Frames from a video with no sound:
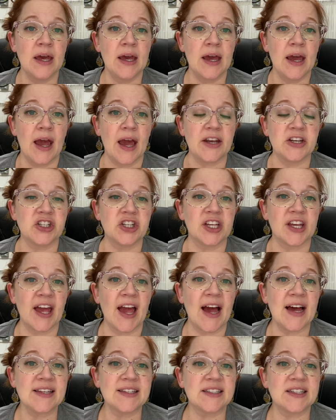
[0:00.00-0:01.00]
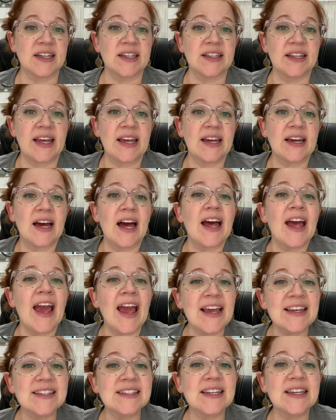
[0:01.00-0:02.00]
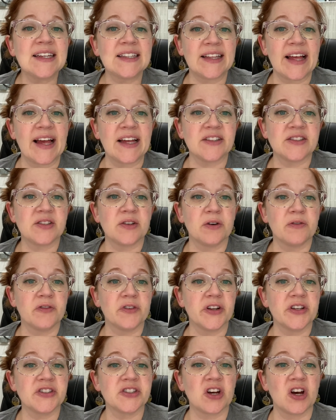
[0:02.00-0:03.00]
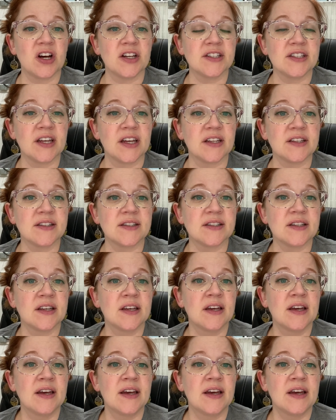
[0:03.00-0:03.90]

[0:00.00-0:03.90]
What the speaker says: and she cast a hasty glance over its contents.